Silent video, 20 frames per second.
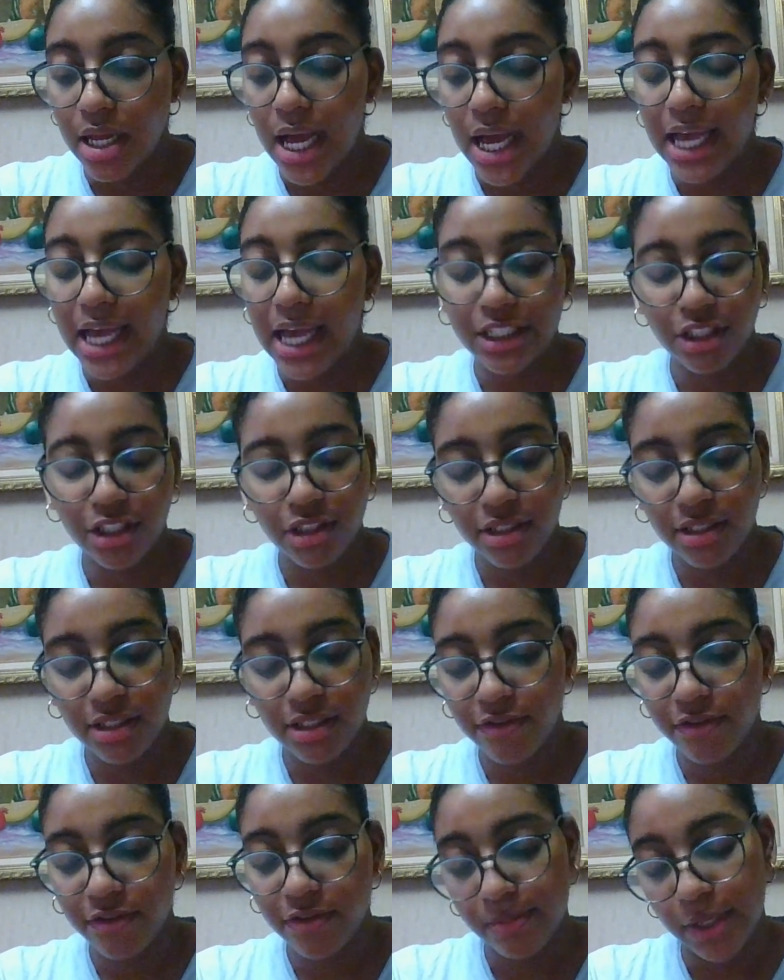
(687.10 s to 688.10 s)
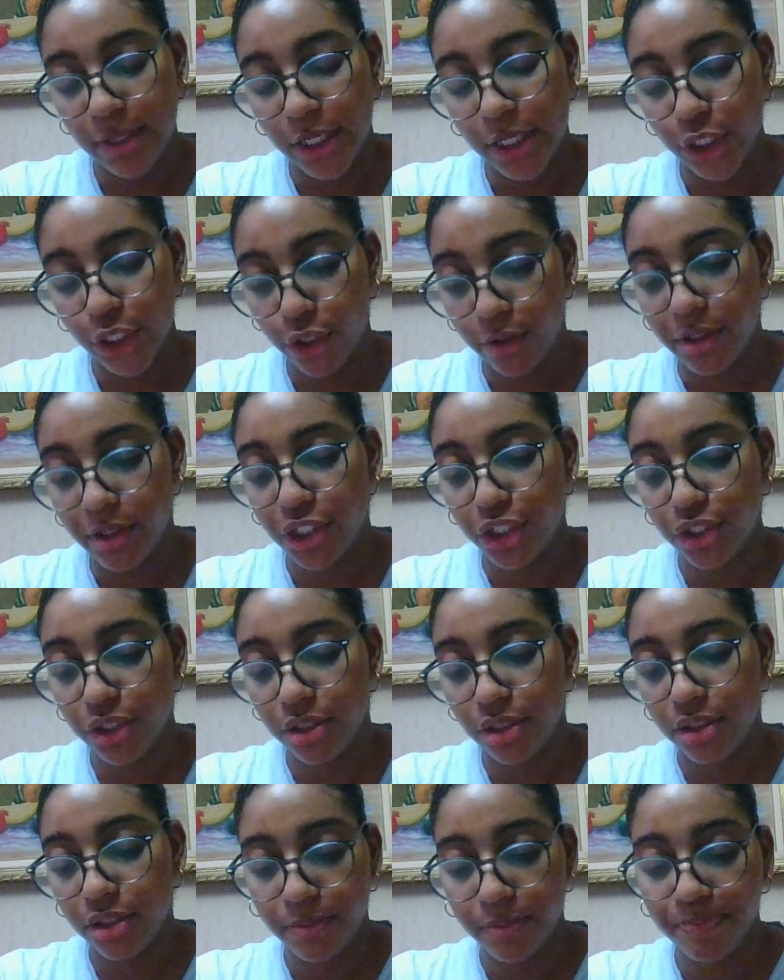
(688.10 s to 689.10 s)
adjective,
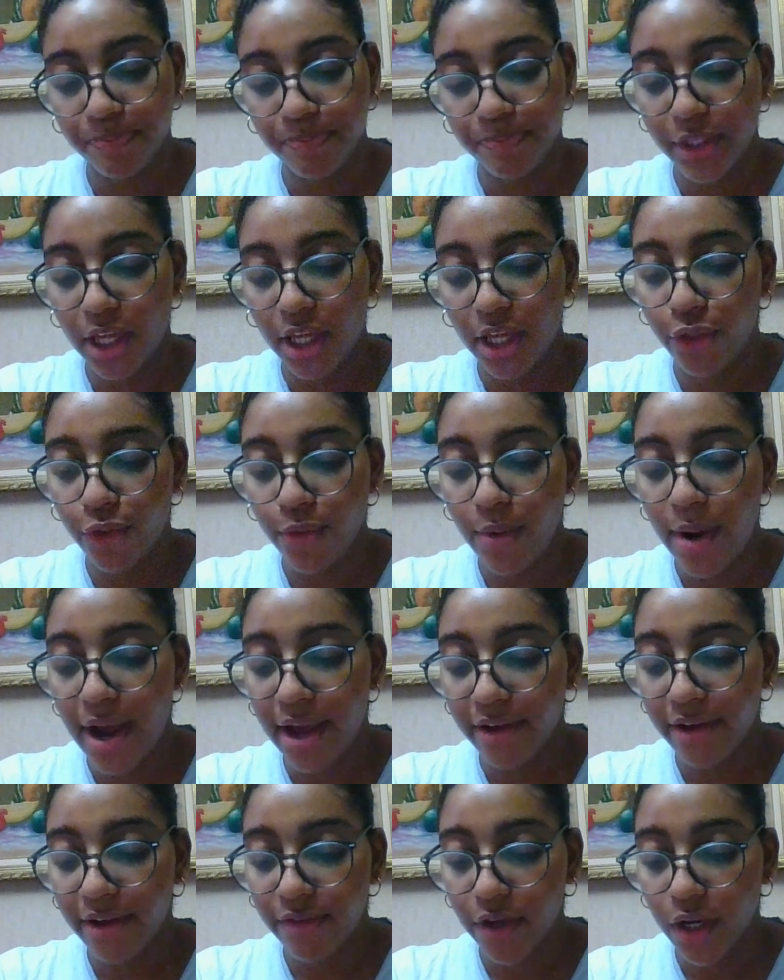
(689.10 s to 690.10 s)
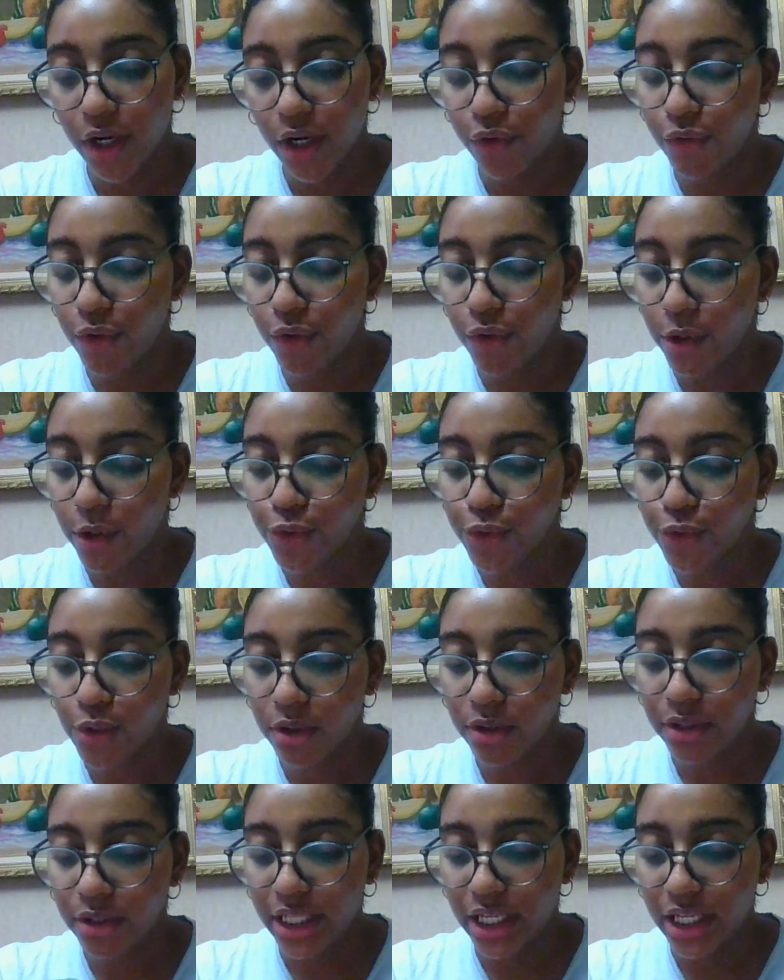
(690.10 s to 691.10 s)
malnourished, thrive, grow
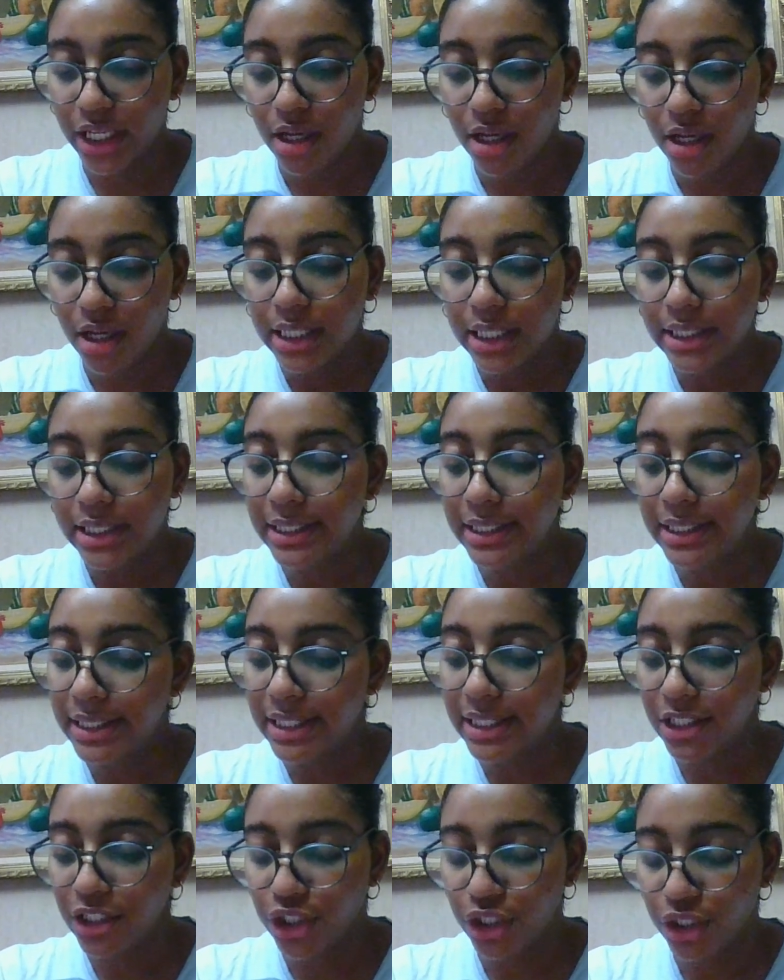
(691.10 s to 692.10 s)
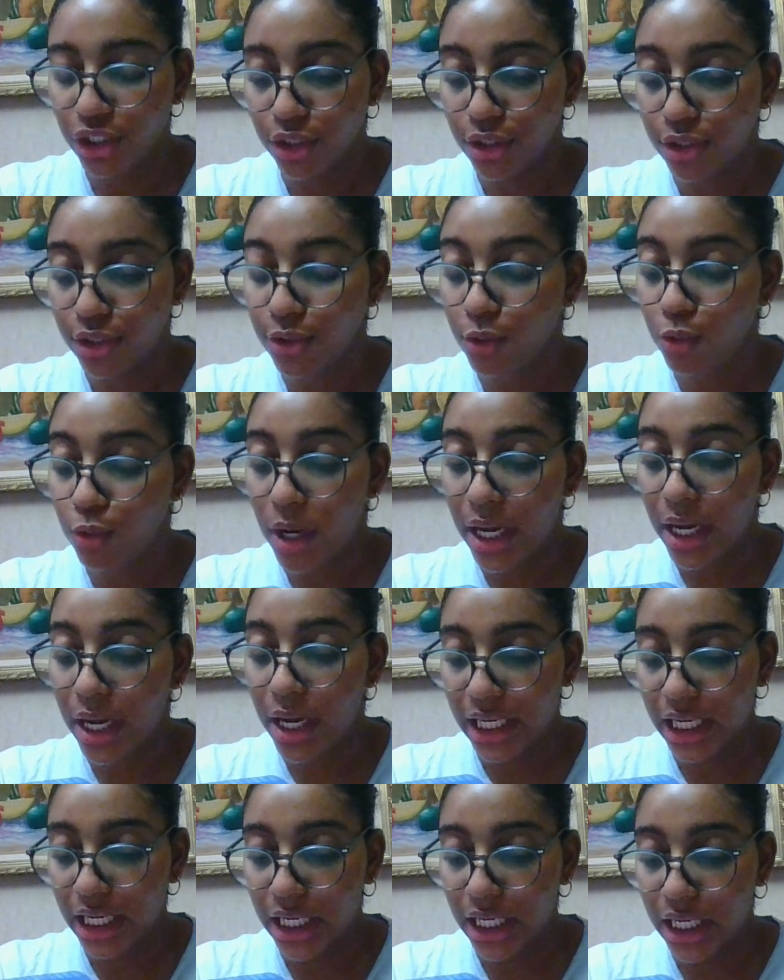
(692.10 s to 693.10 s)
strongly, distension,
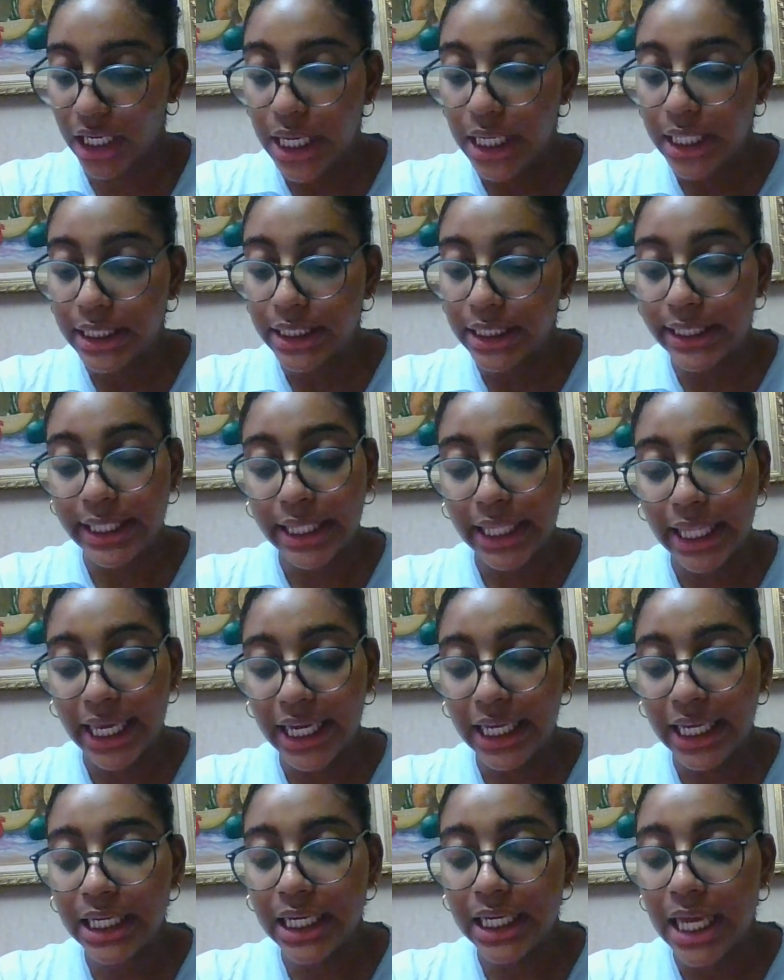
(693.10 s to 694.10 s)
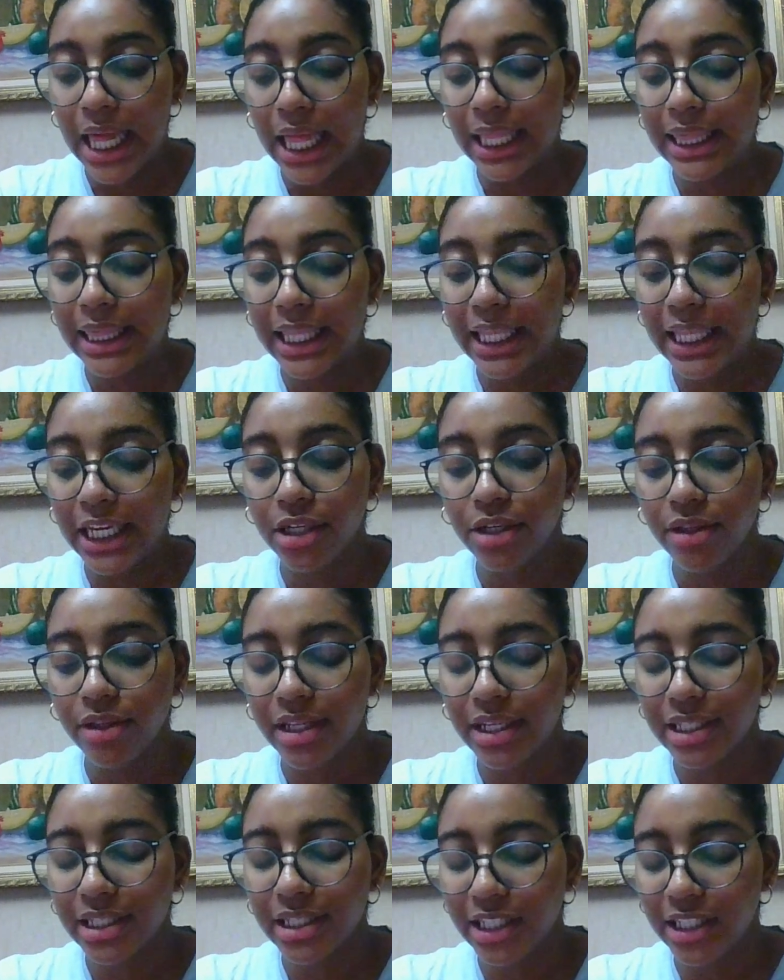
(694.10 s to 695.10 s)
swelling, delayed, later
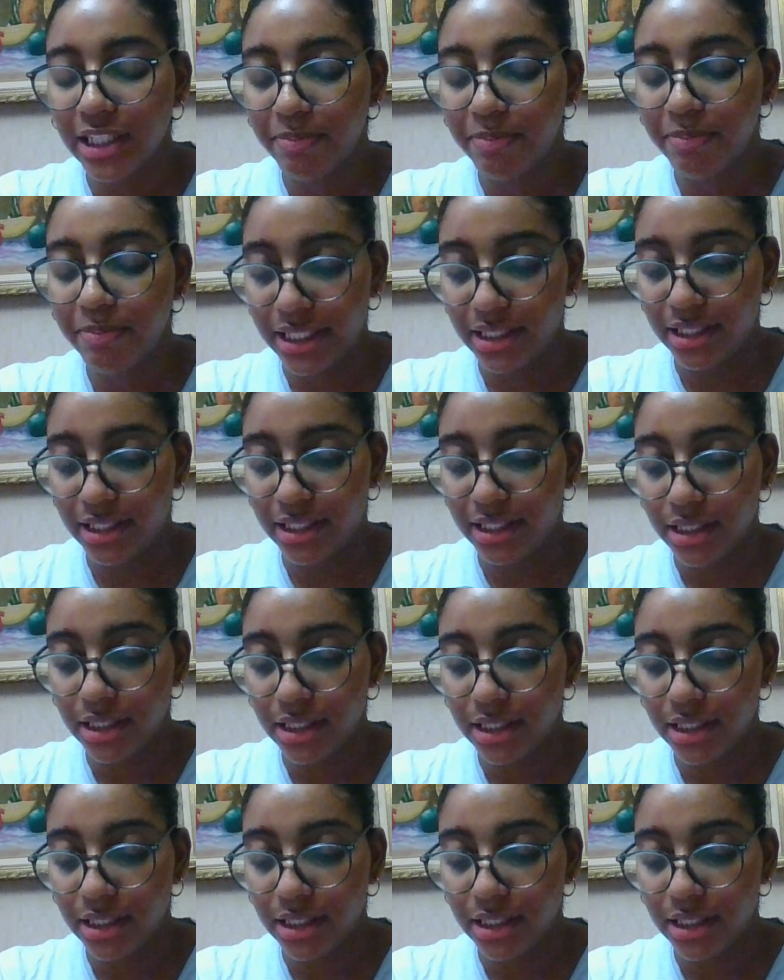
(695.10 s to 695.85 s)
than expected,